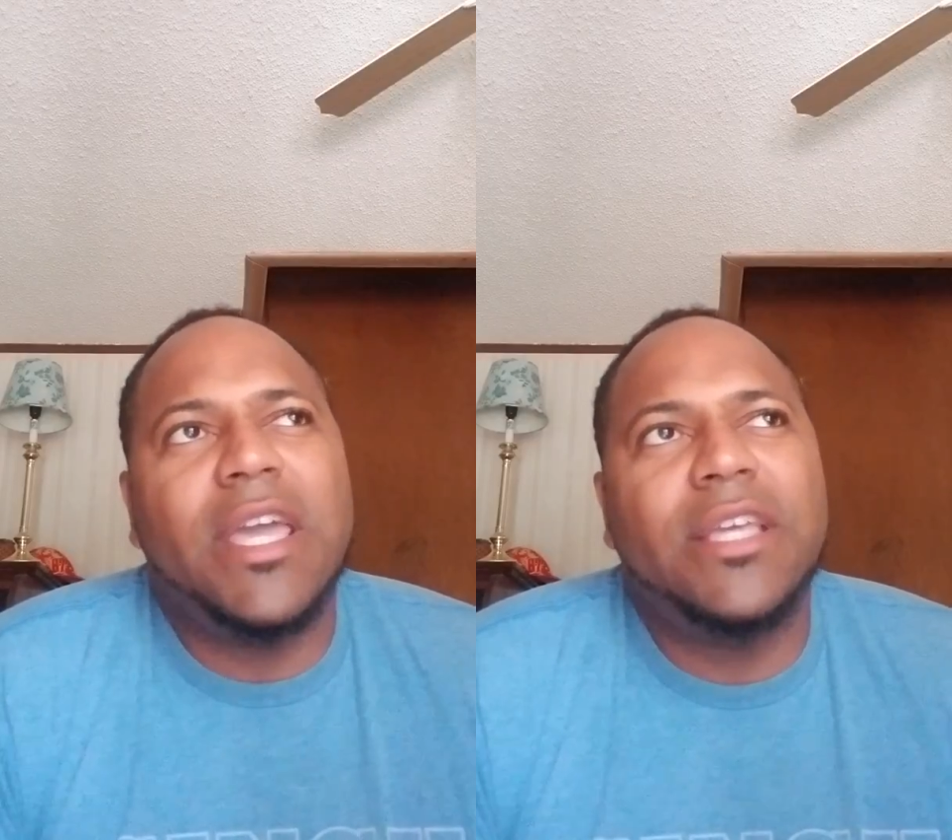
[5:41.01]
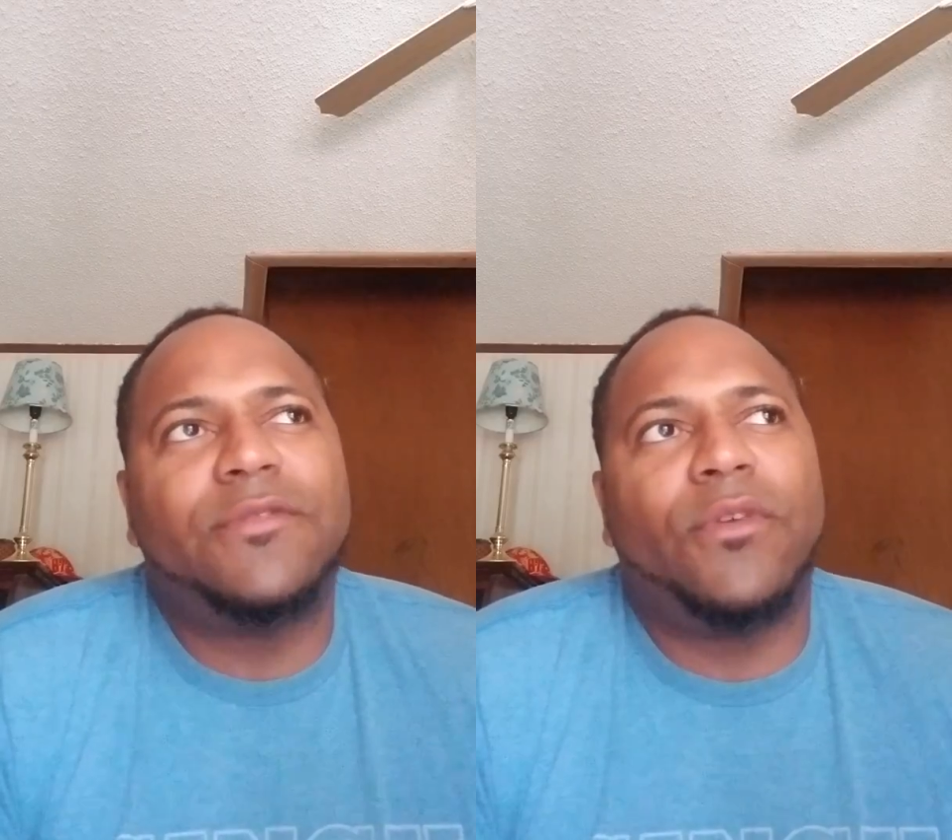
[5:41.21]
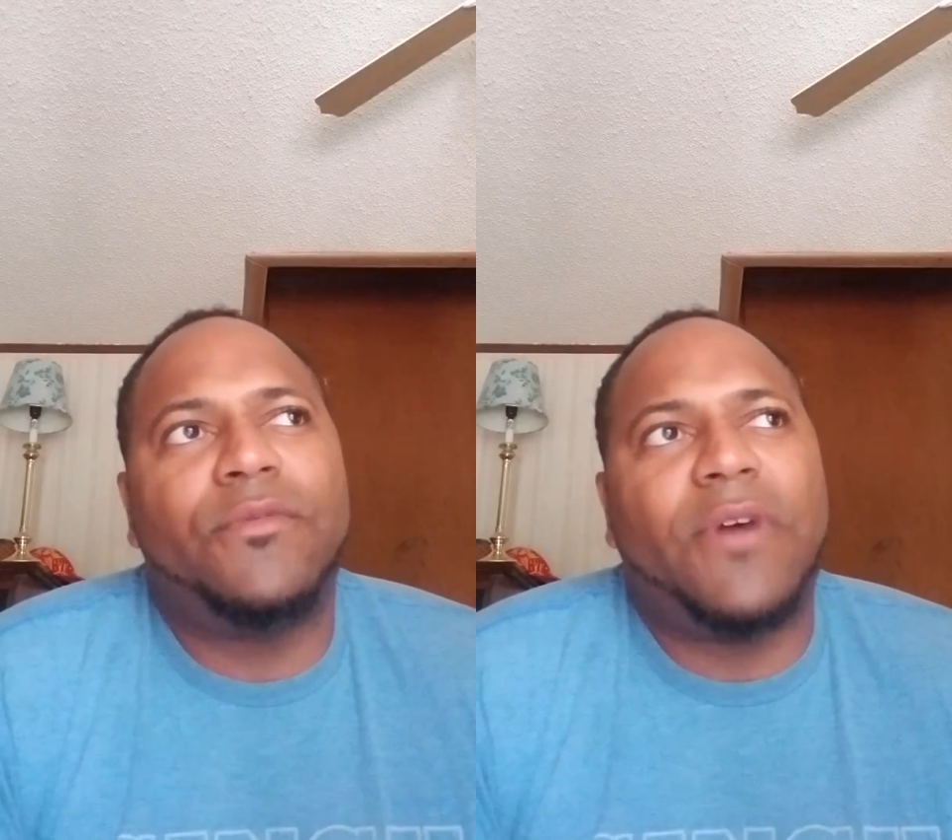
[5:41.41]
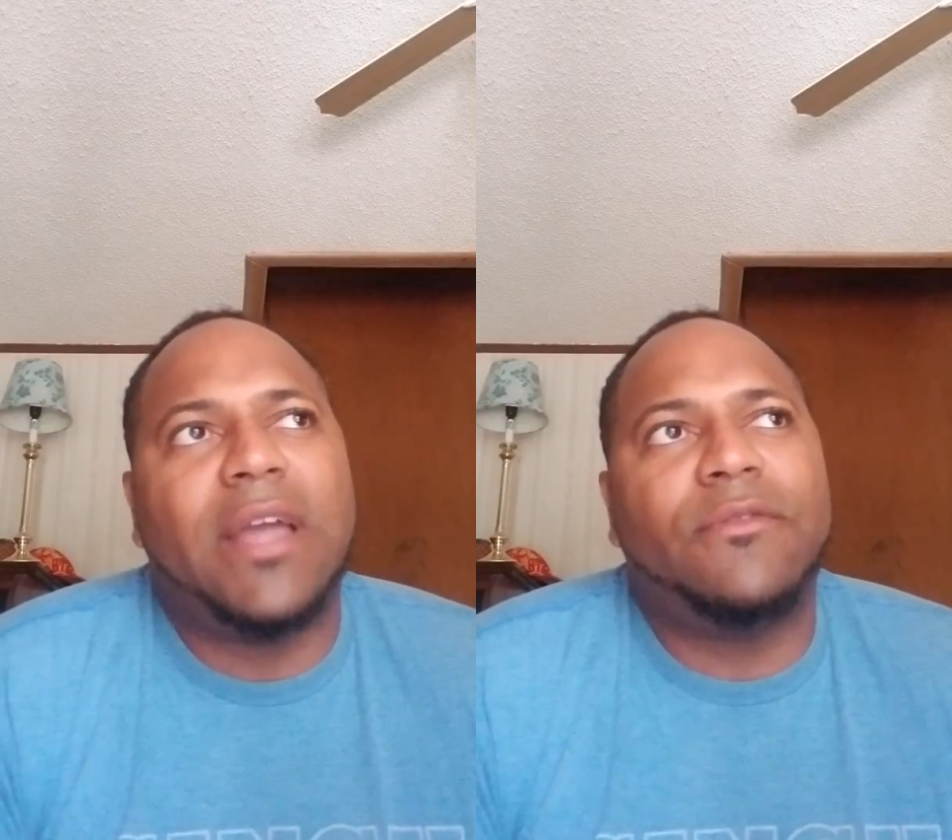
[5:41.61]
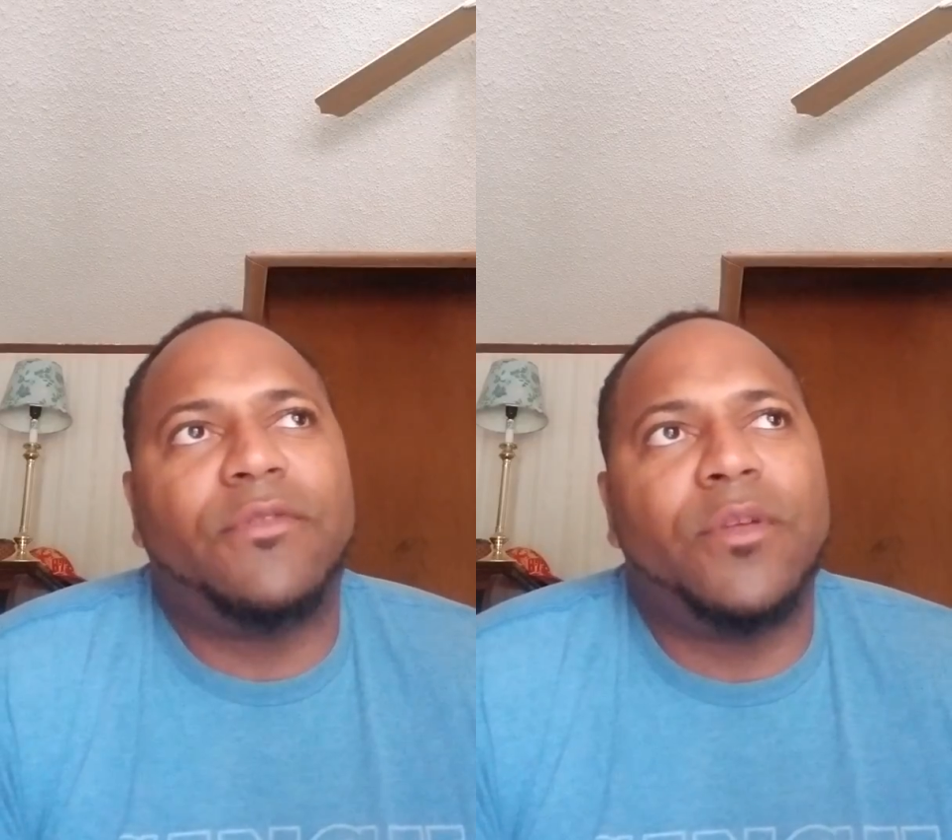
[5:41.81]
he is
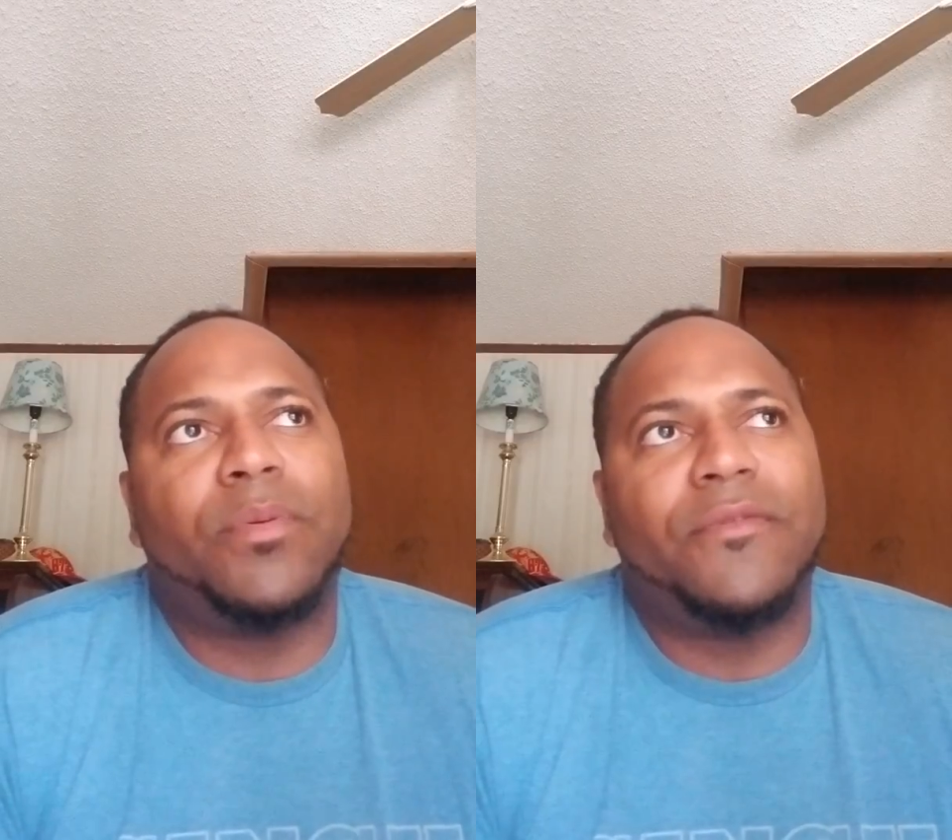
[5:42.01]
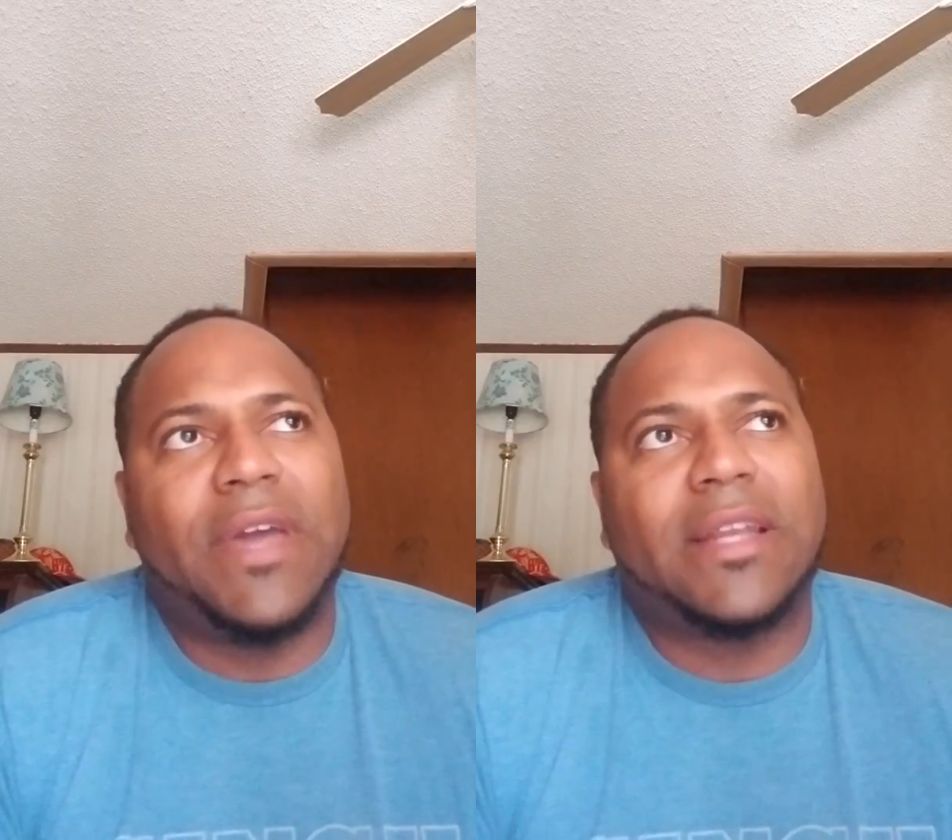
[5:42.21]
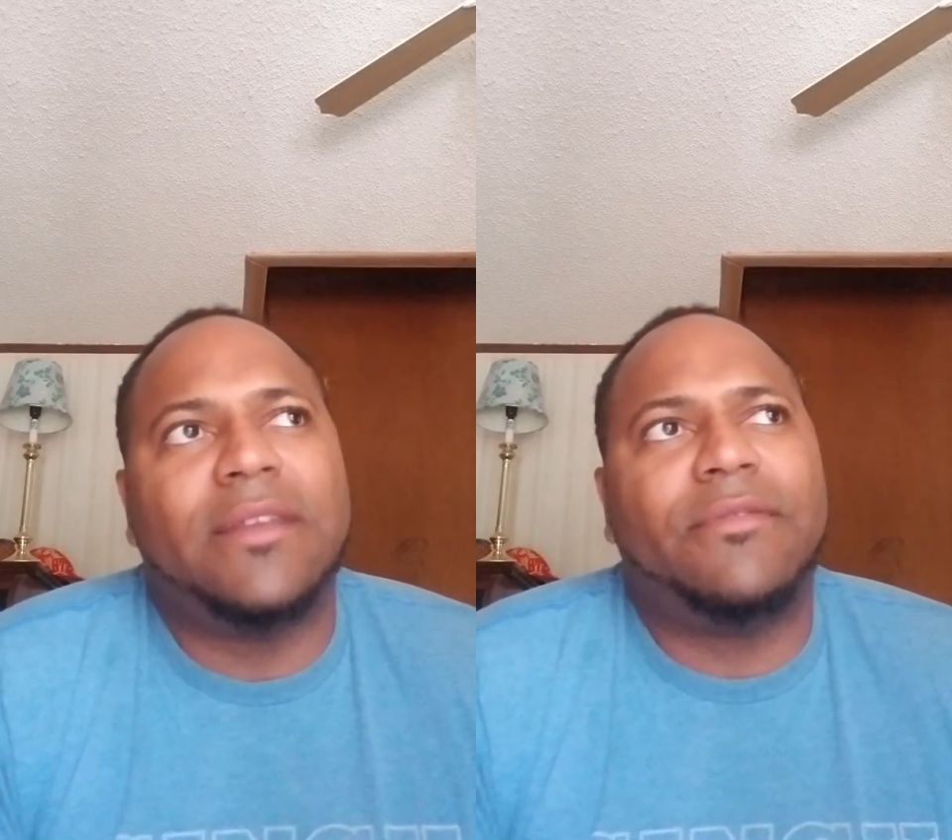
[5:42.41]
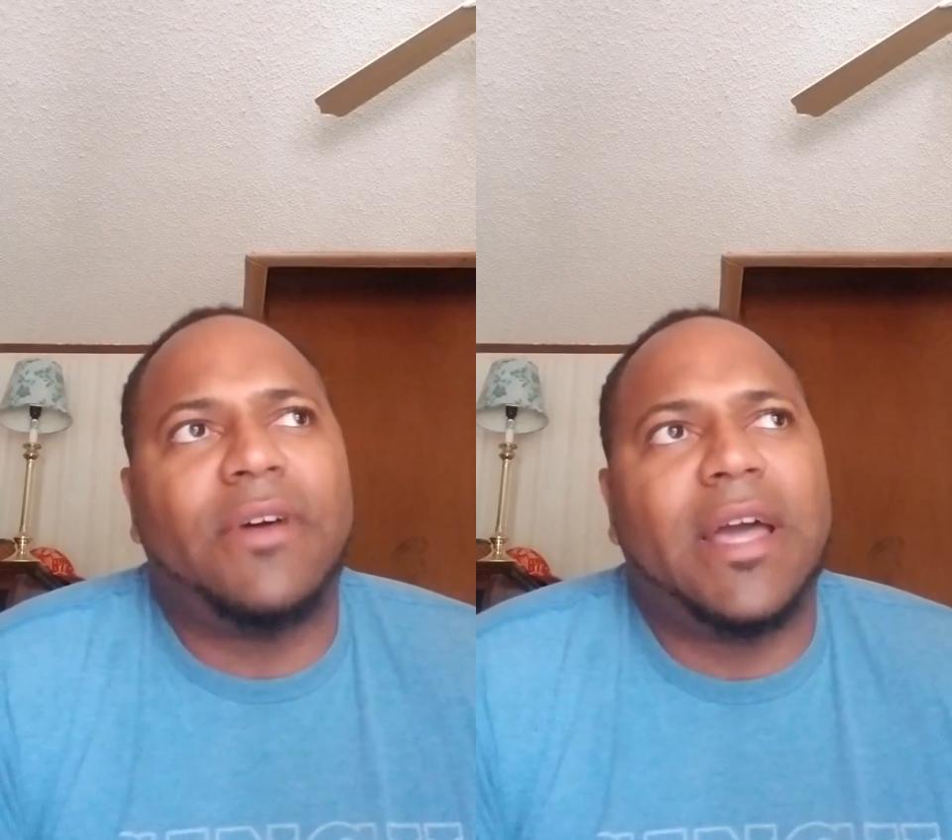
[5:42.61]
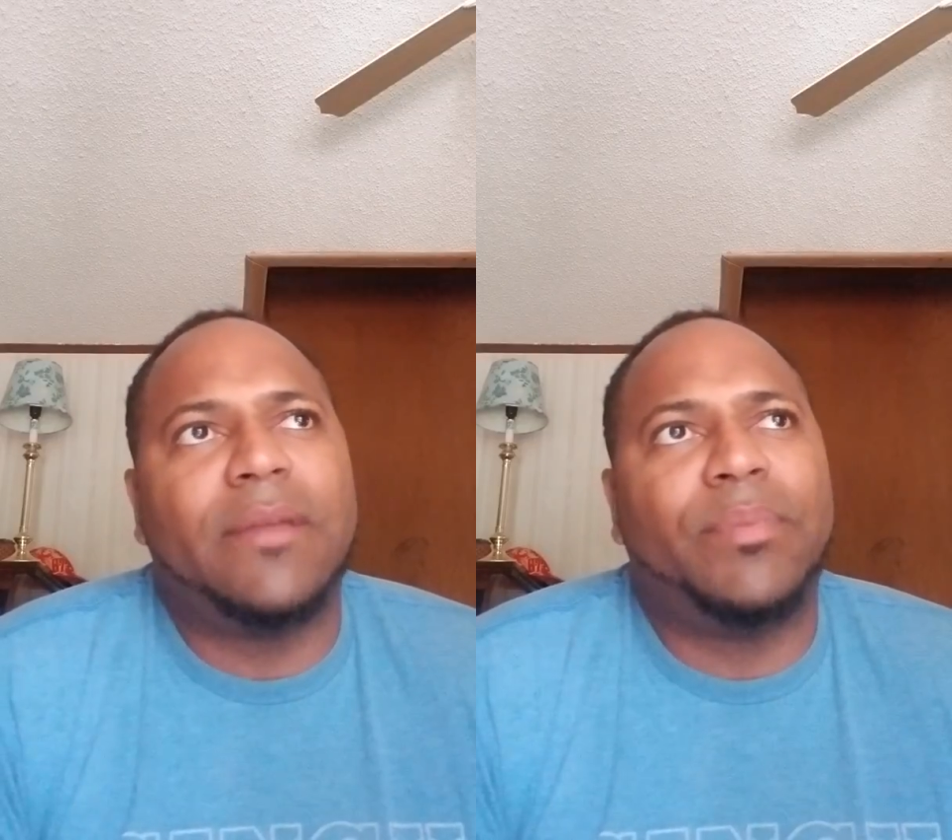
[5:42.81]
fighting for the Provectin fight,